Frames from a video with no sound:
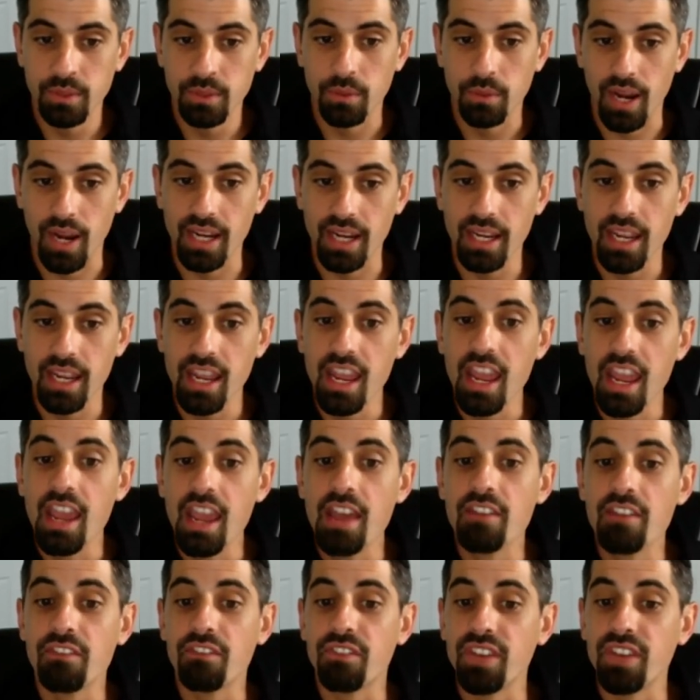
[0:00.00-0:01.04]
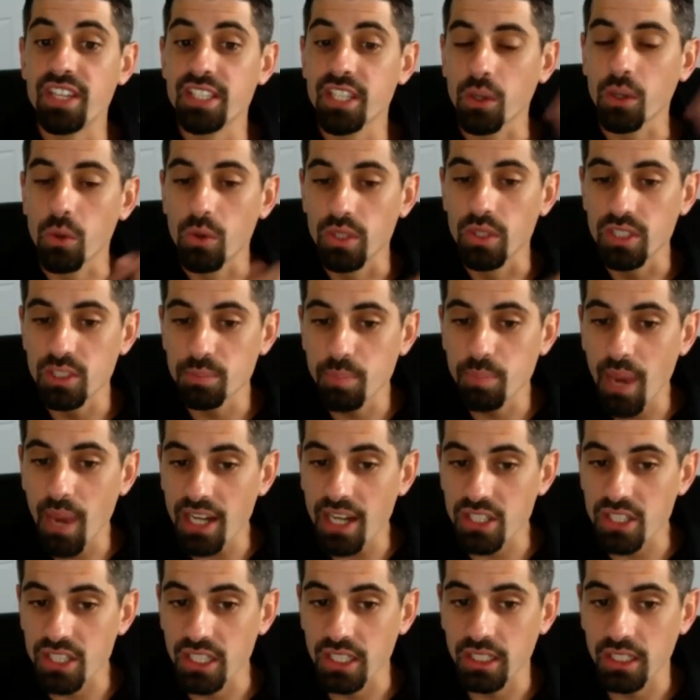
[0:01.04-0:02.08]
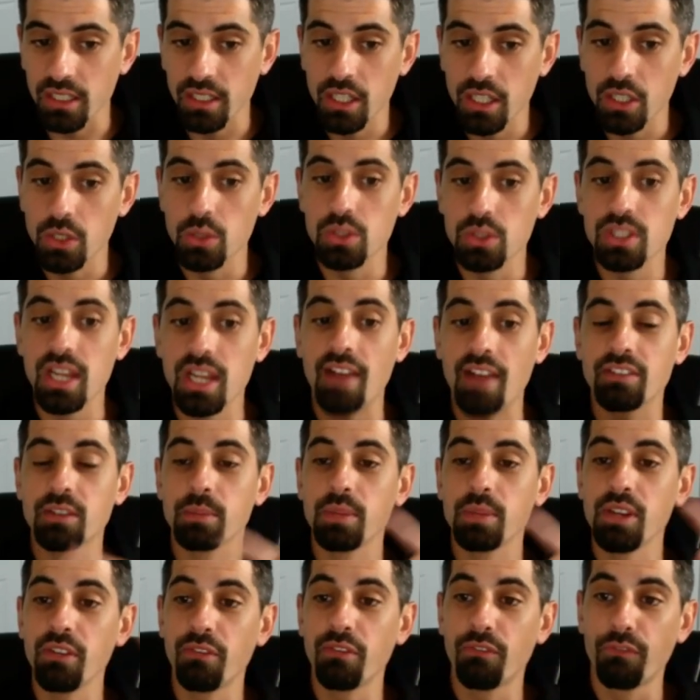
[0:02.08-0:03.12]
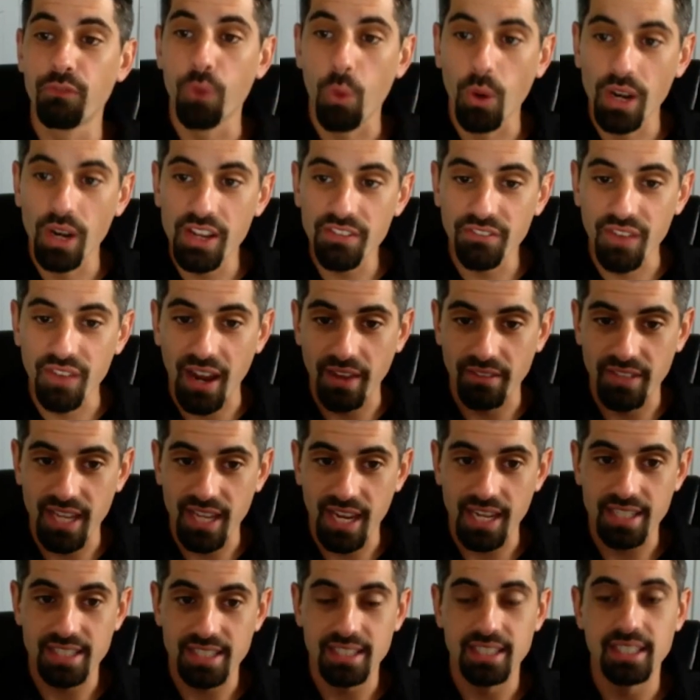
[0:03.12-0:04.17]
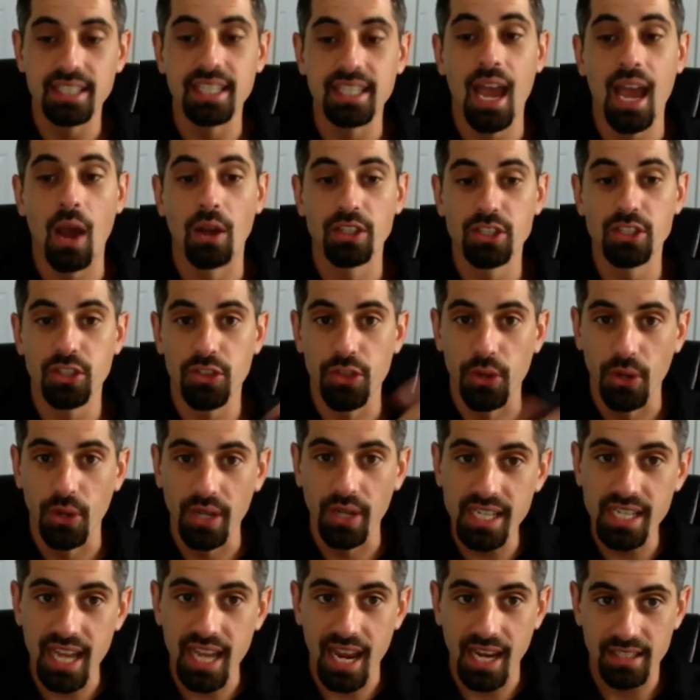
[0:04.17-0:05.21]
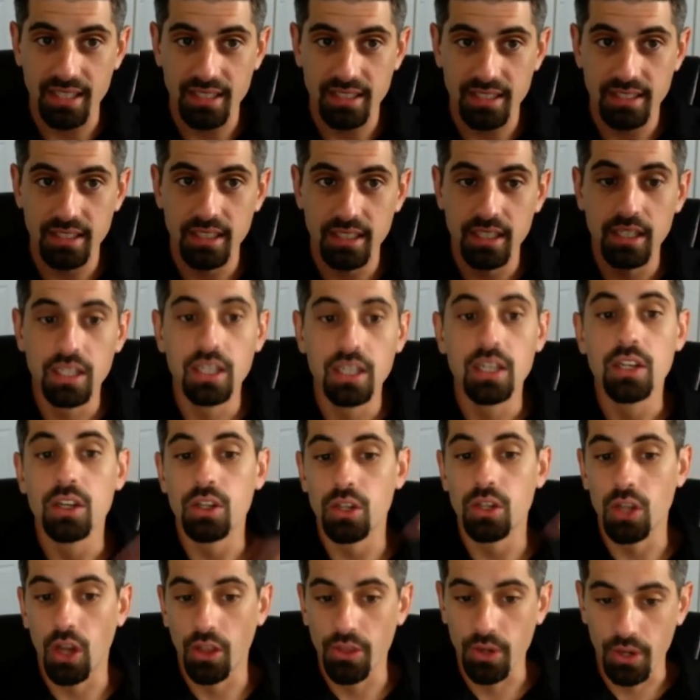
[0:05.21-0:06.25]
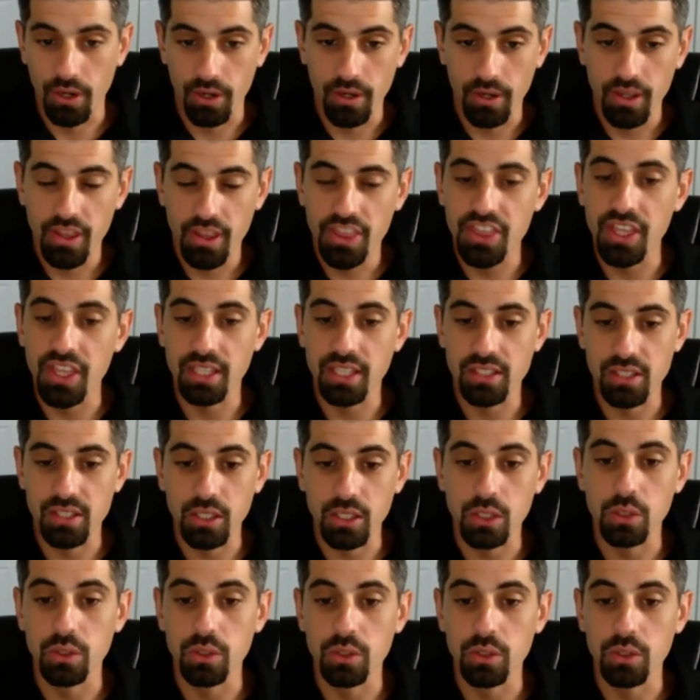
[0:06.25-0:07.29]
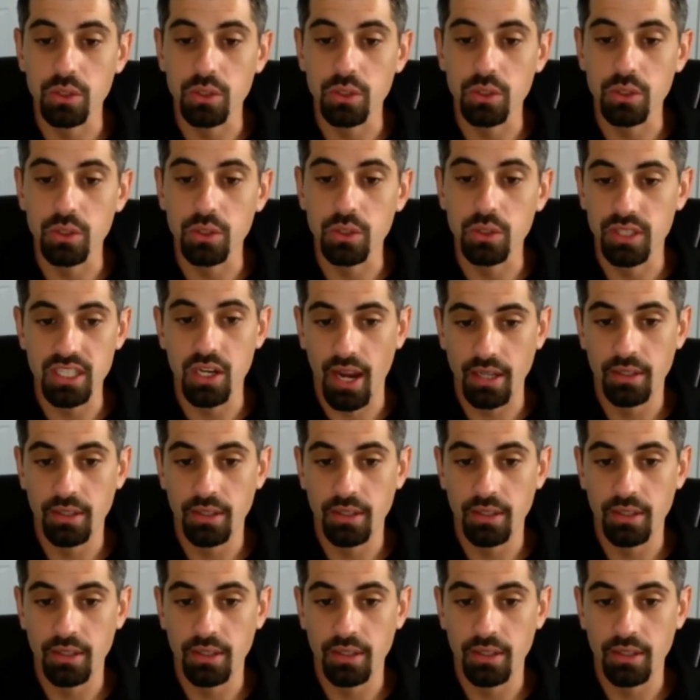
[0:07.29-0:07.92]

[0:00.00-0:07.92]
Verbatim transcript: right? Physical inspection used to have to be 45 days. Now it's 30 days. Another thing to include in the